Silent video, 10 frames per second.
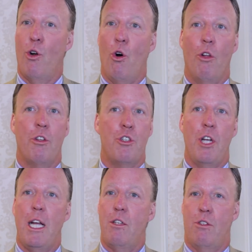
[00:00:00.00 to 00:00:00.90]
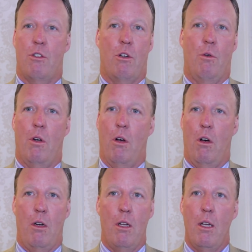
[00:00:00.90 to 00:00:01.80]
all the change that's going
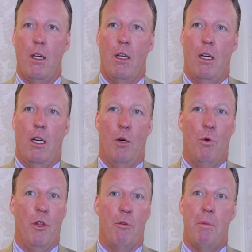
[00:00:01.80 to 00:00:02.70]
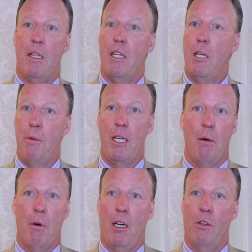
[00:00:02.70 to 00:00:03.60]
on, uh, whether it be the
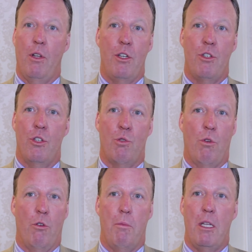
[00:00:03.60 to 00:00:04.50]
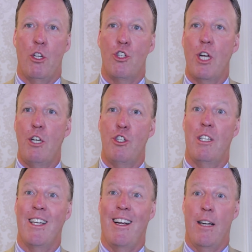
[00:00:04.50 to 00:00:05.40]
EPA regulations, whether it be the
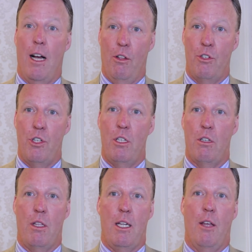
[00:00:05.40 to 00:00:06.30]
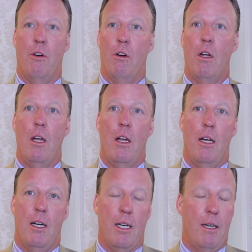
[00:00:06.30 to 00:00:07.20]
changing technologies and the other
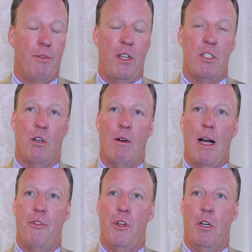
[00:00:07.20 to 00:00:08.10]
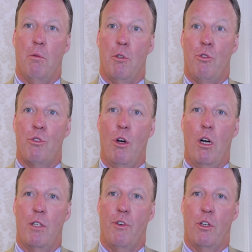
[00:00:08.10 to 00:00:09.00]
uh, things that are out there to reduce
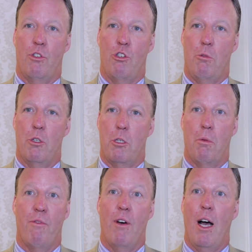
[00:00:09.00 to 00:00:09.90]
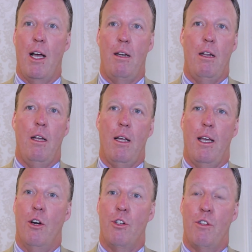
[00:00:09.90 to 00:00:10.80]
costs for consumers and provide
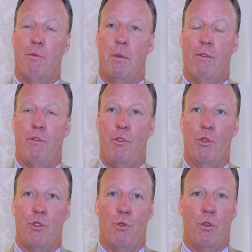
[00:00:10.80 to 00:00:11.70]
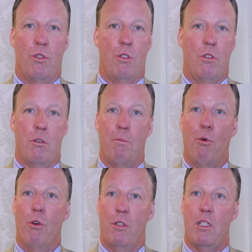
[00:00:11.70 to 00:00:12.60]
energy from different fuel sources, it's
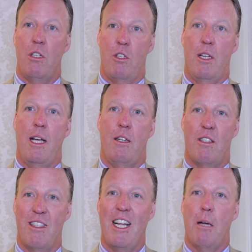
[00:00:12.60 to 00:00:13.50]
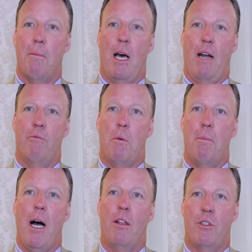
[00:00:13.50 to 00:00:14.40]
important that these states think about it from a
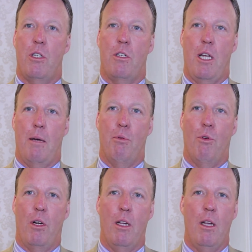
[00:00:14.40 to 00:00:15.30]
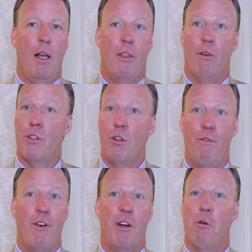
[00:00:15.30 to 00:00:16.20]
policy standpoint. There is
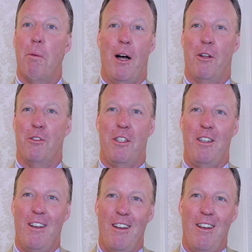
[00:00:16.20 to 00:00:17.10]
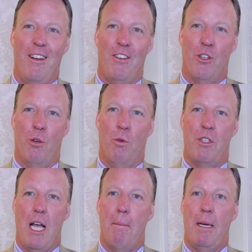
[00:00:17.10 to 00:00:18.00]
no federal policy. So
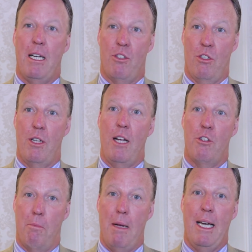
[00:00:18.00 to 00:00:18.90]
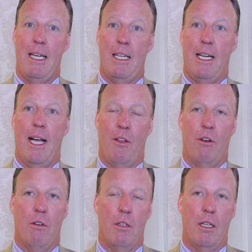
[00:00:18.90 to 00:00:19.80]
what's happening is the states are banding
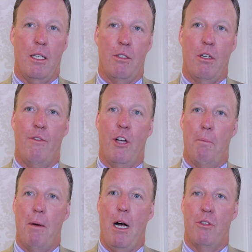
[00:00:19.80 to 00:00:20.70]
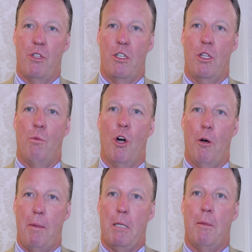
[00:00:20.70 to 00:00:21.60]
together uh, to develop policies, and then we're
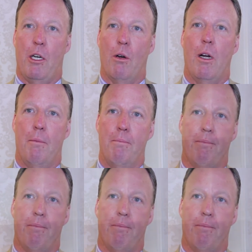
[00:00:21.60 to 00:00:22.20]
helping them integrate them.